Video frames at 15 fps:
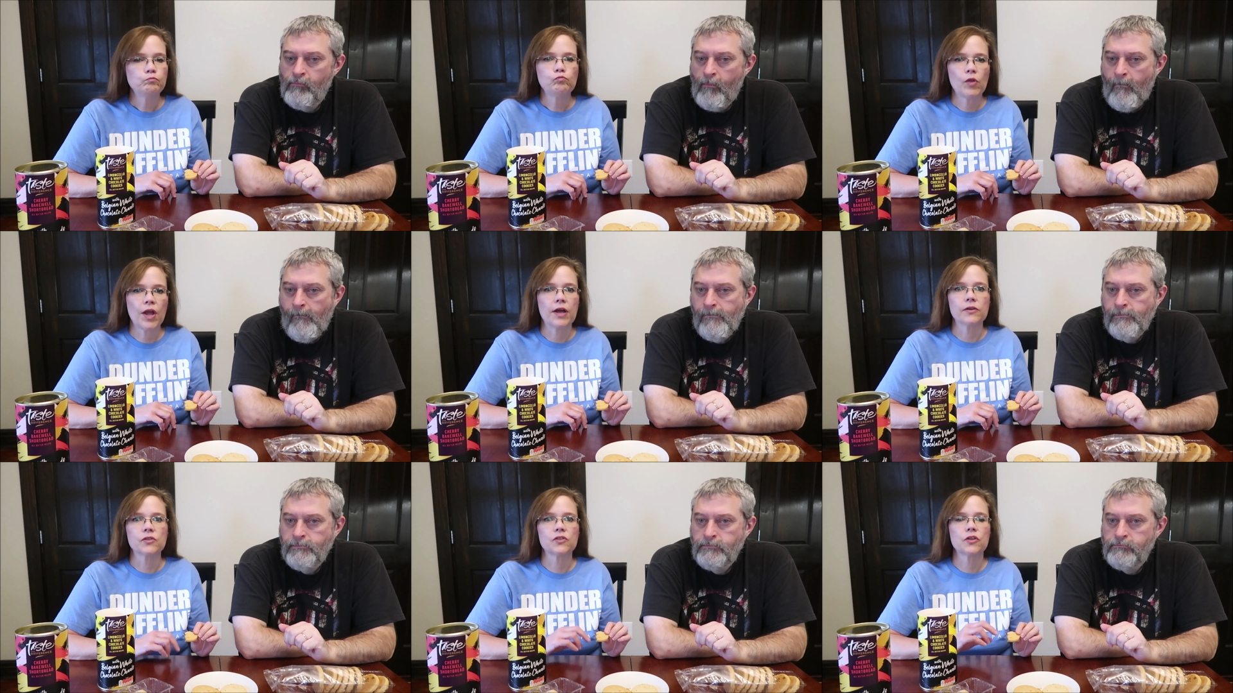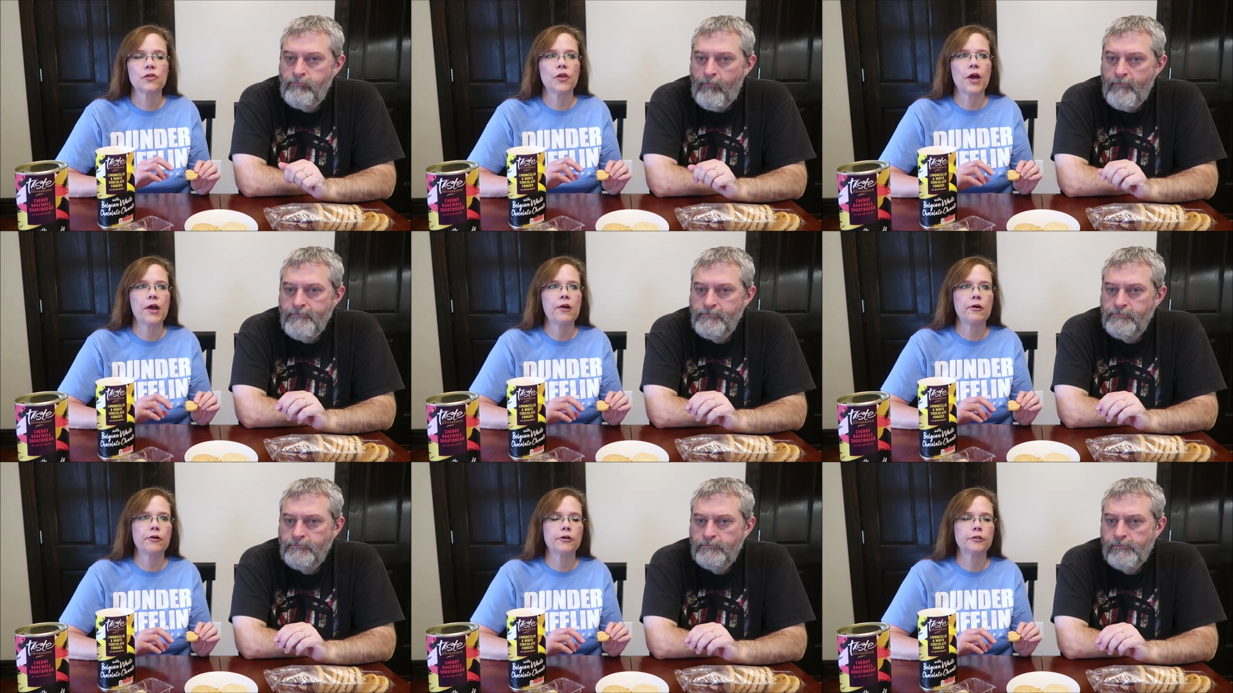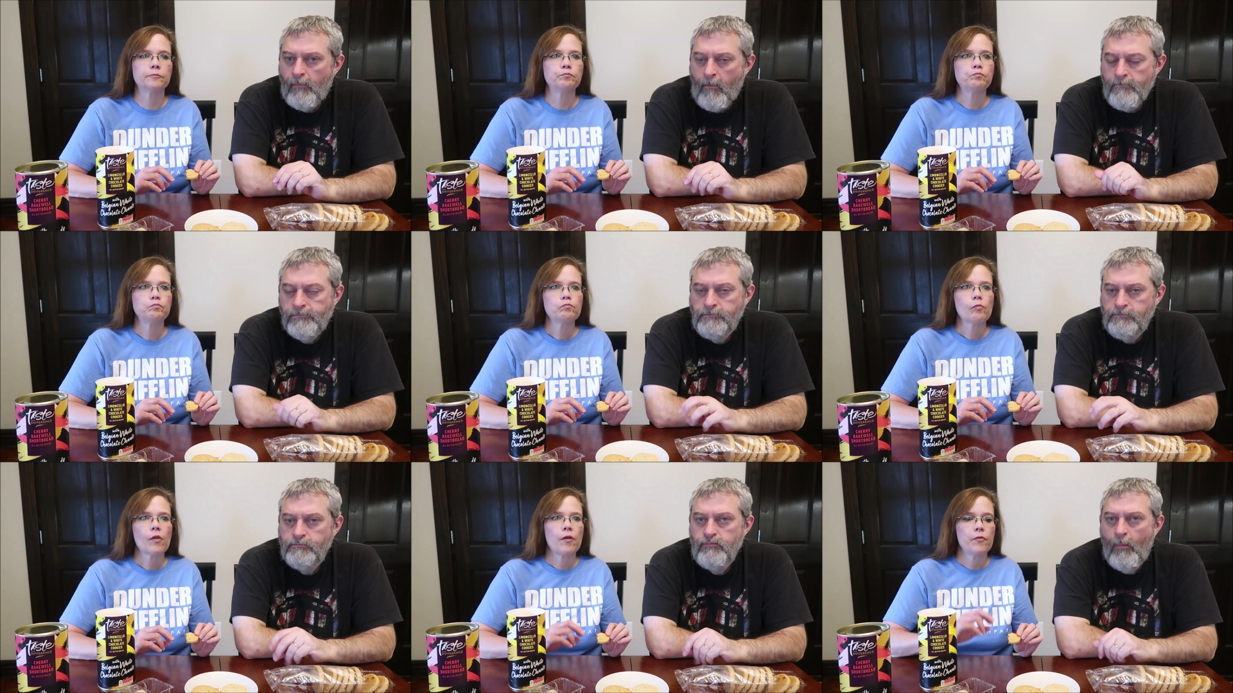Speaker 1: Yes, they are.
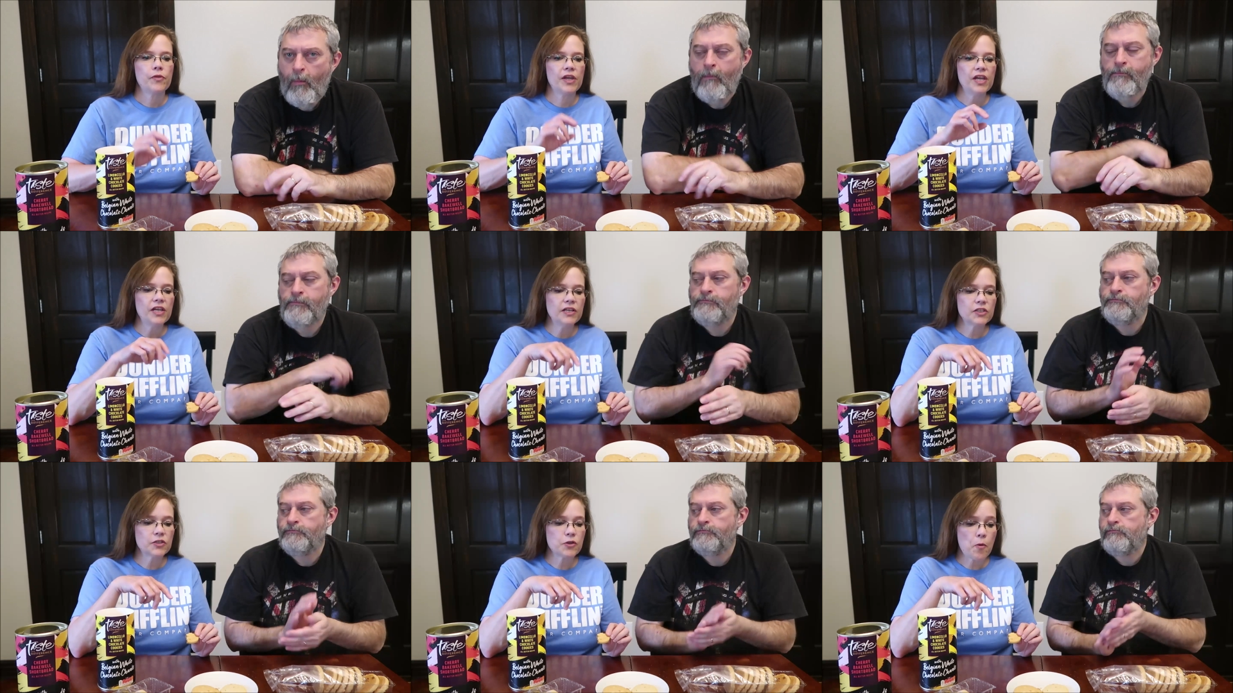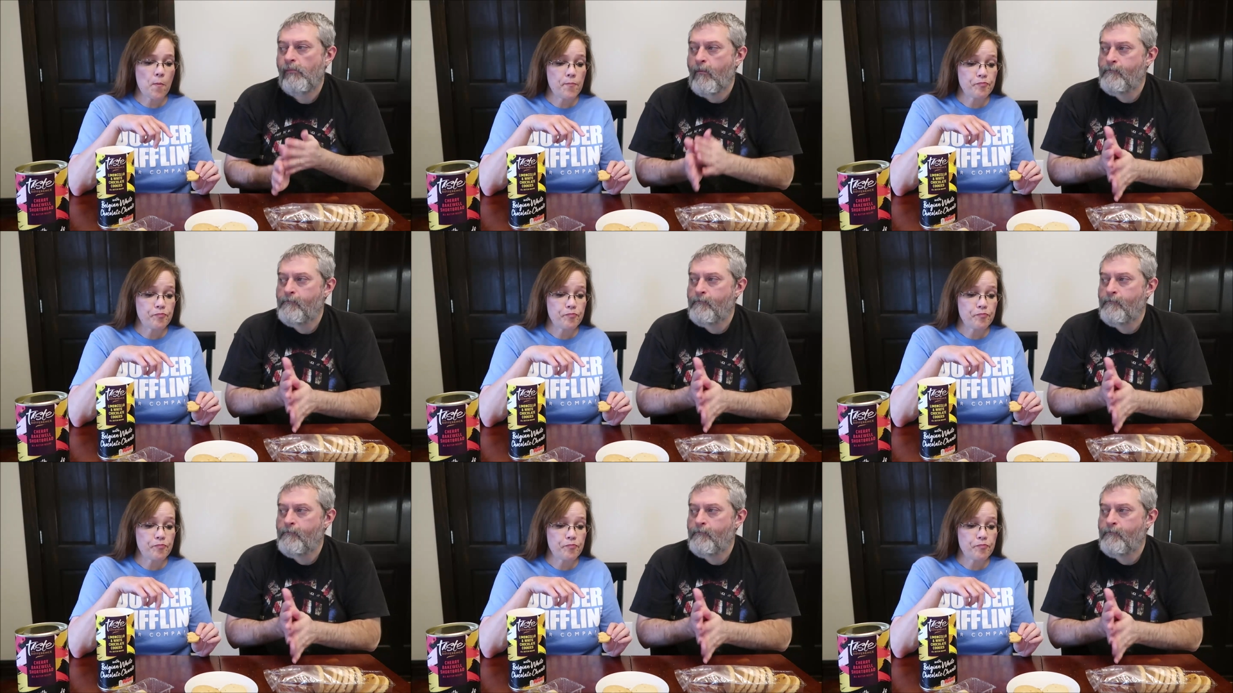These,